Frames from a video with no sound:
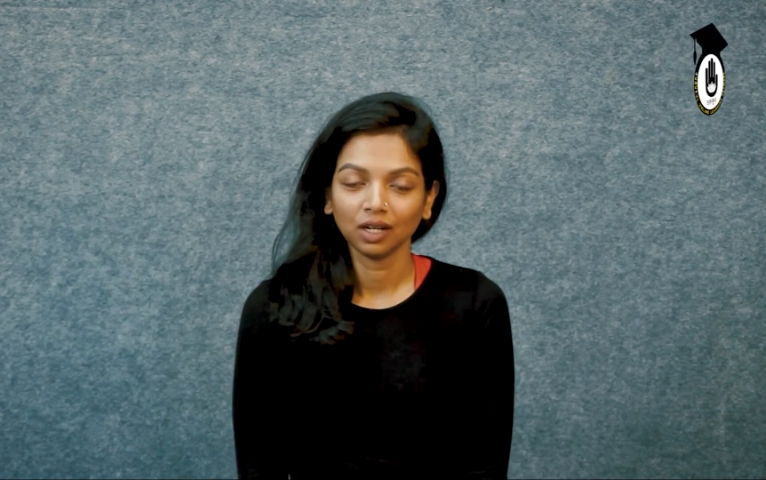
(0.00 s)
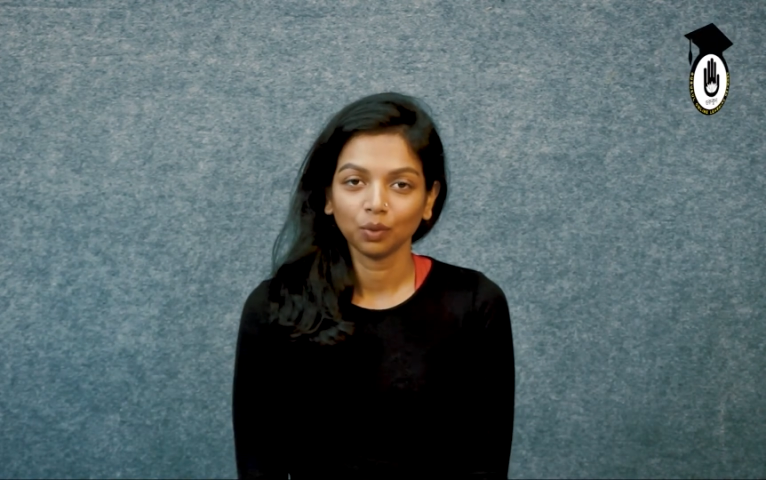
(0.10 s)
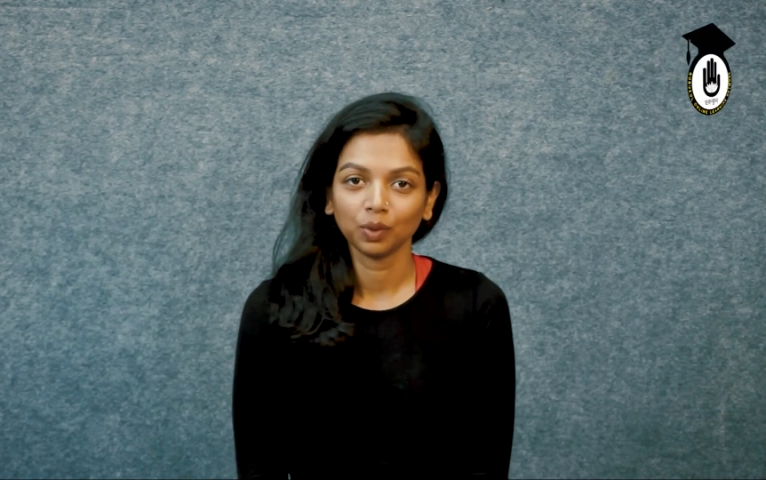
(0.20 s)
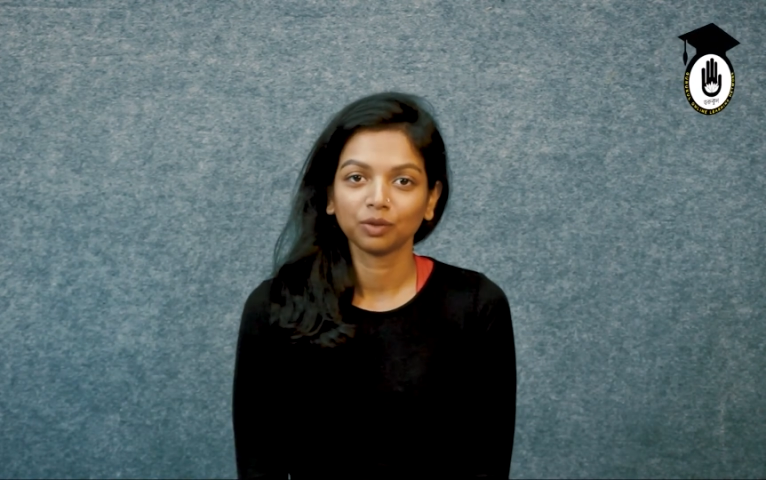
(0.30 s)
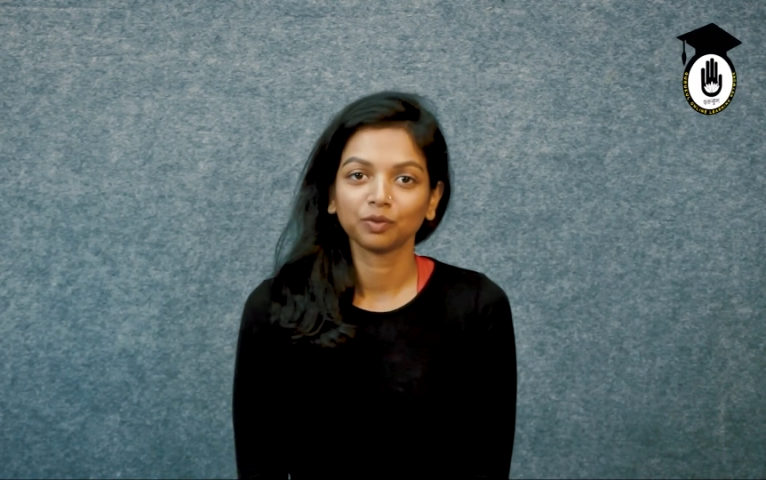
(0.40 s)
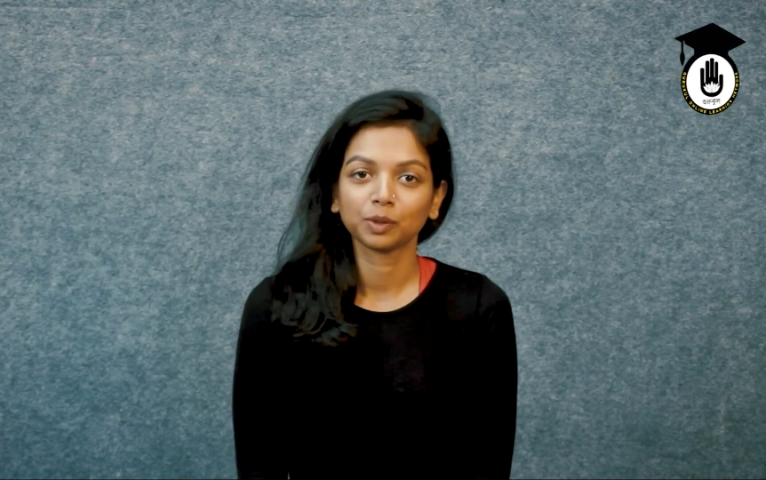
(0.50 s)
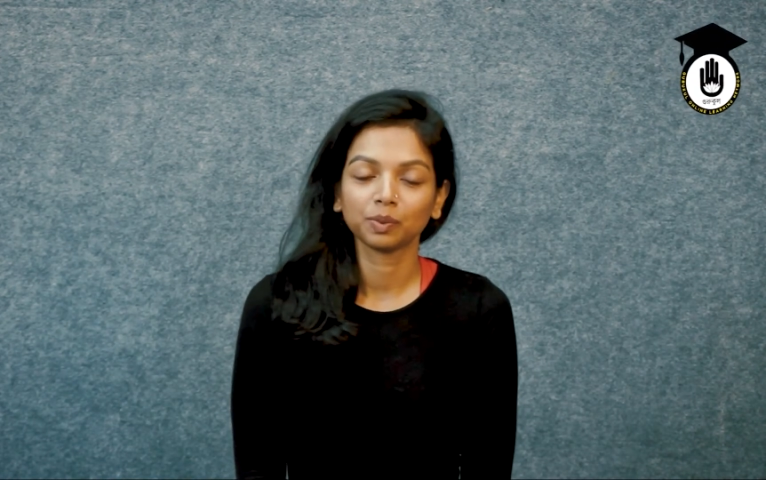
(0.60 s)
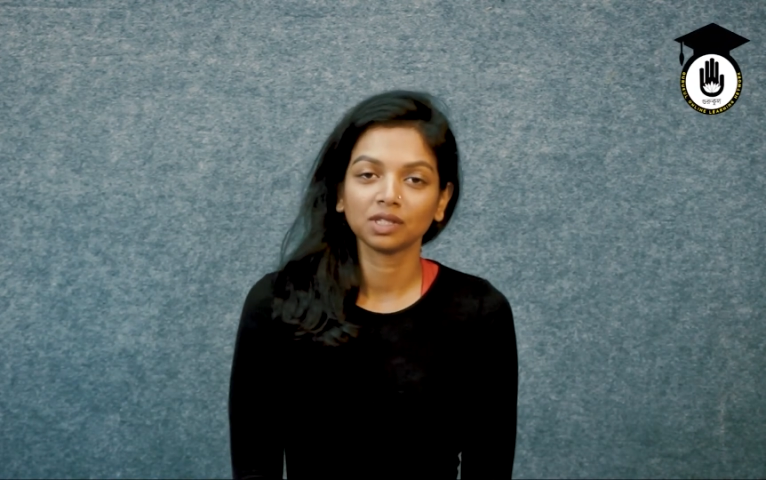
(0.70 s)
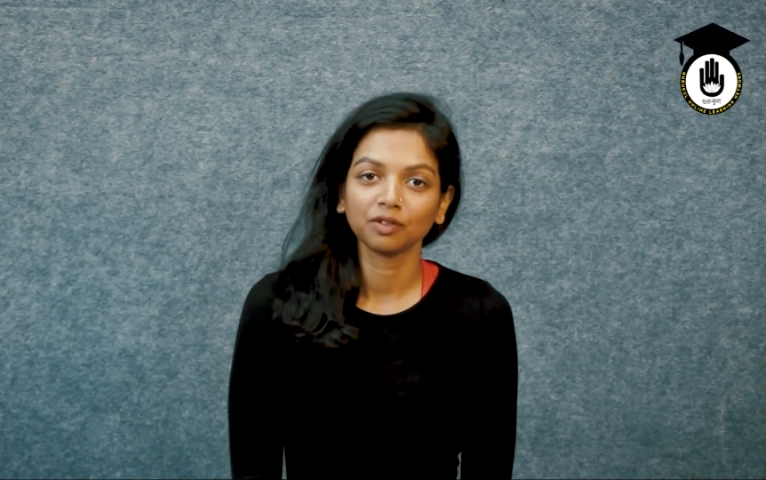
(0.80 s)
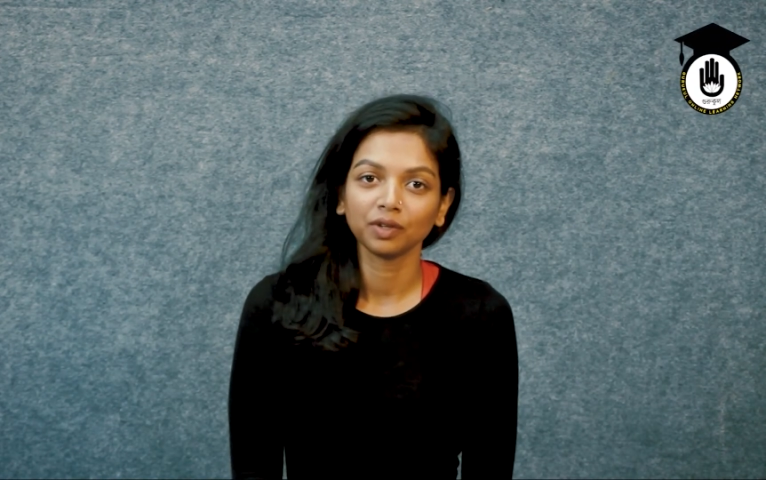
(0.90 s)
with a
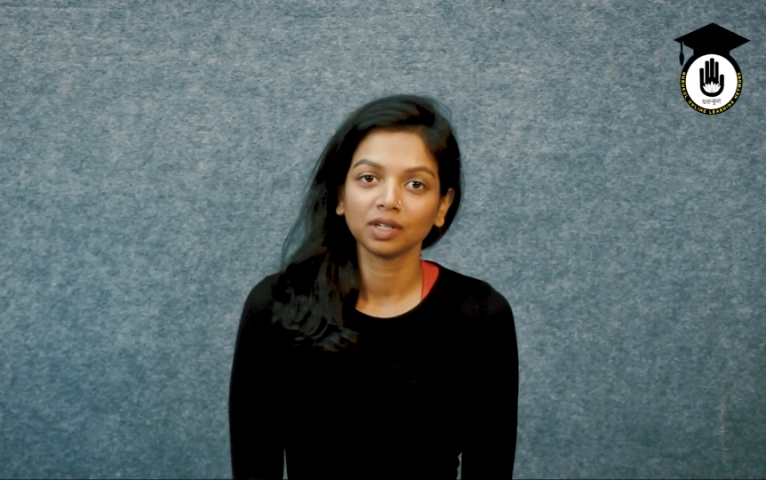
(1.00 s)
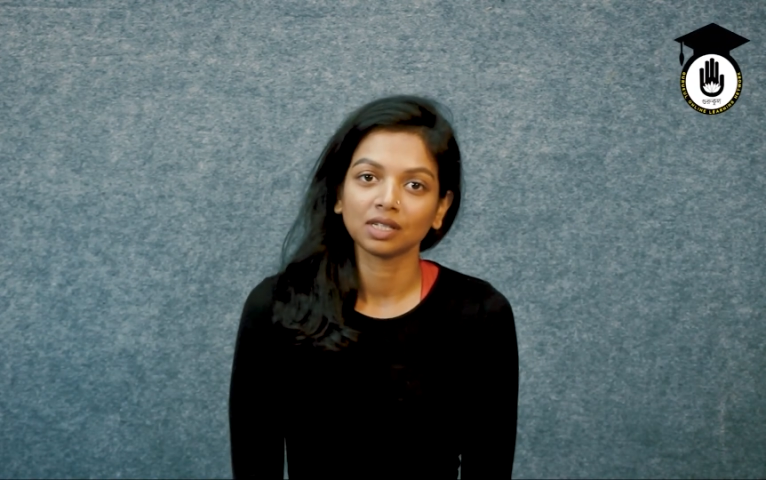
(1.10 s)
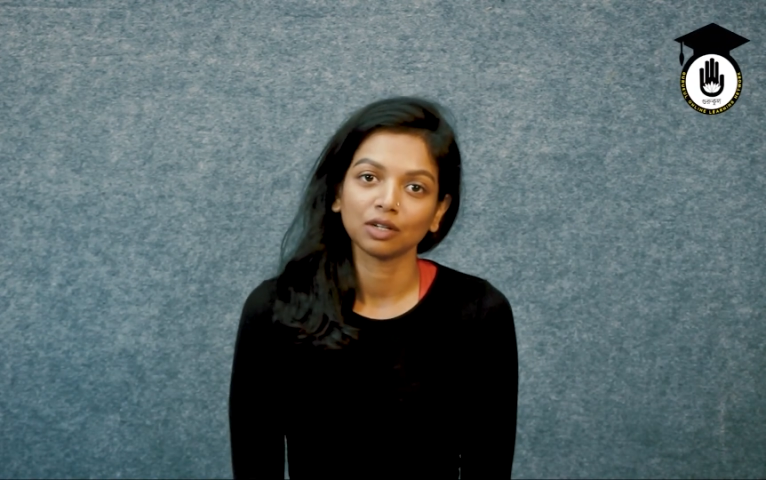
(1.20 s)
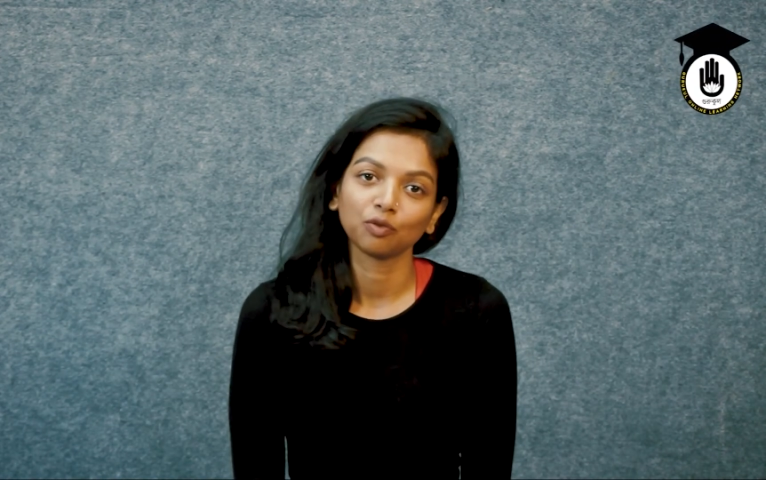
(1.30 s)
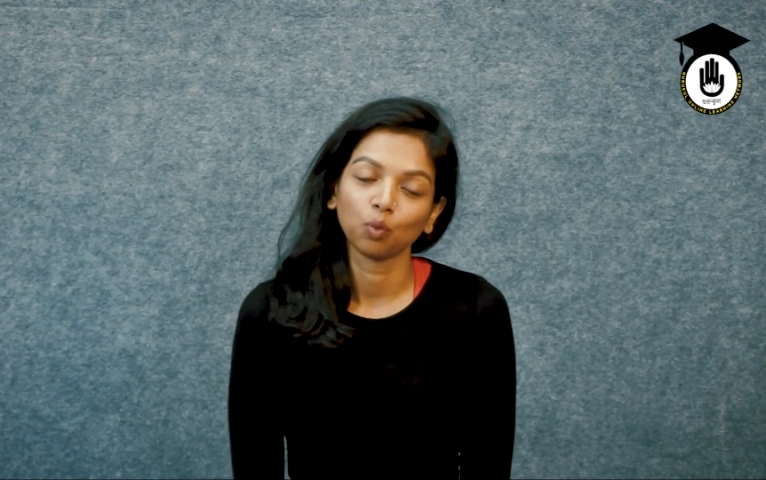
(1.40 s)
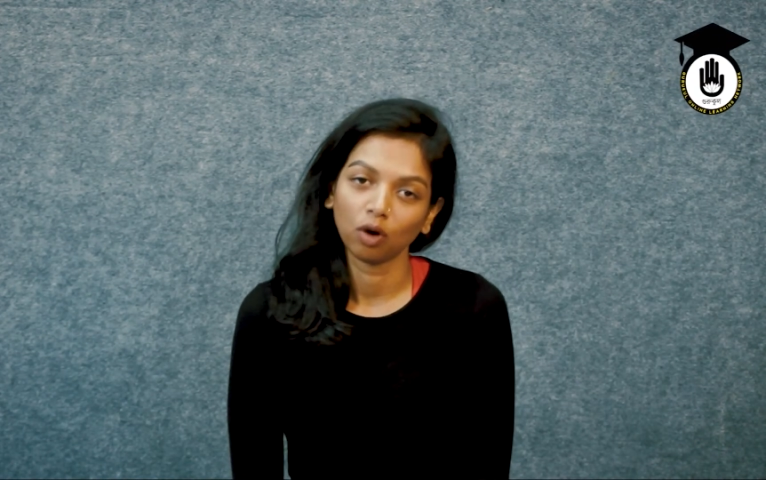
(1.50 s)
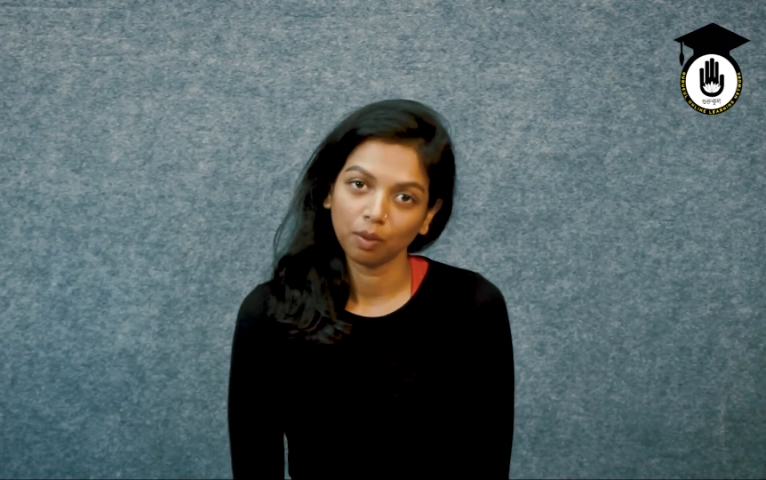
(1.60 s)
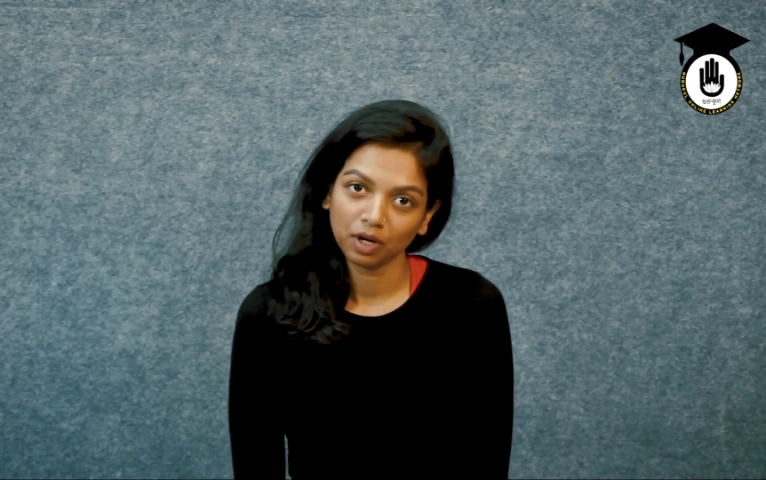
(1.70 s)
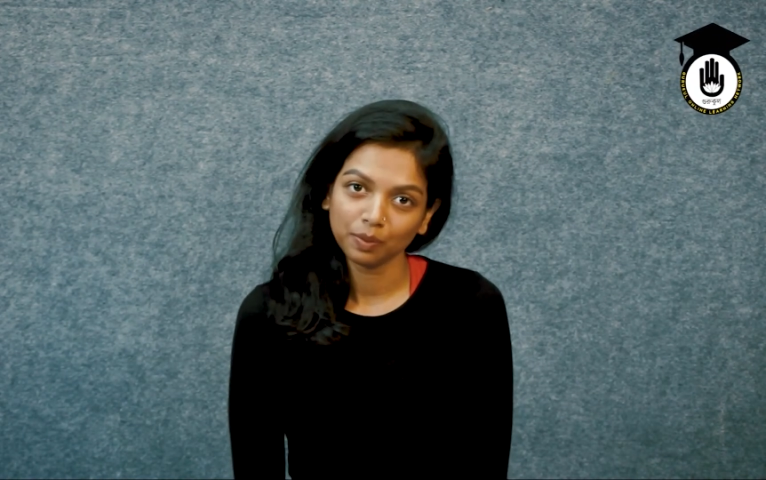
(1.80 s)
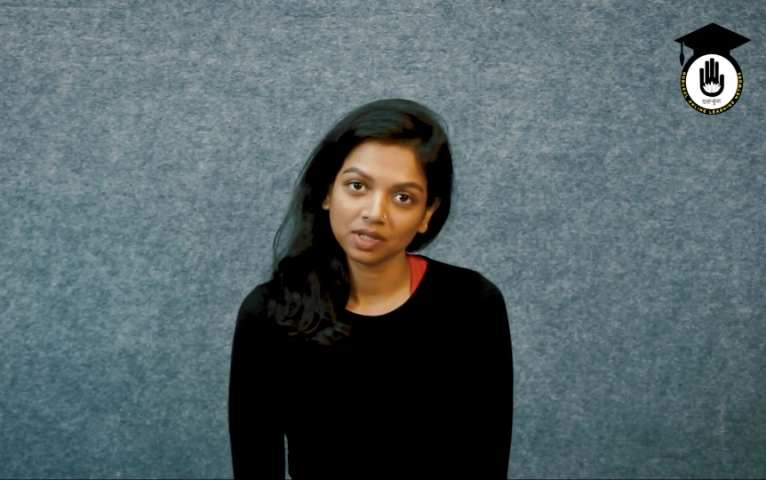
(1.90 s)
specific set of
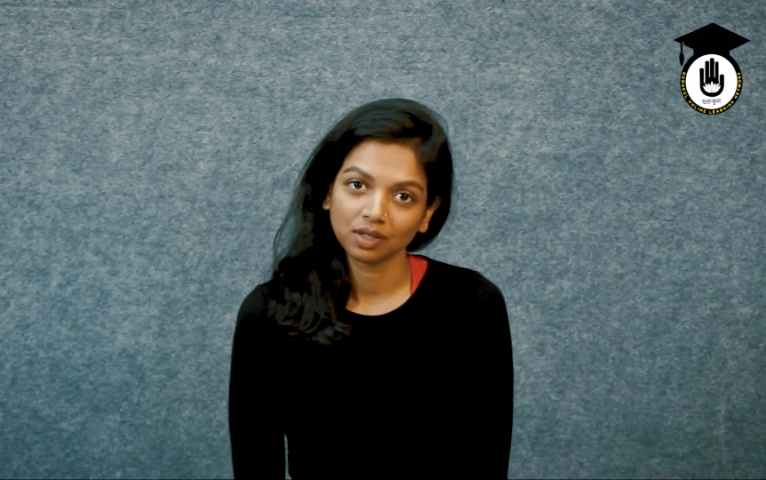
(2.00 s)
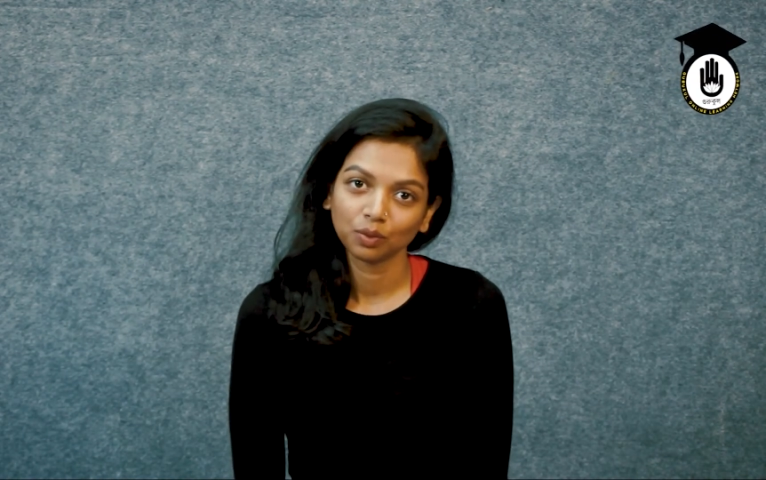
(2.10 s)
warm-ups,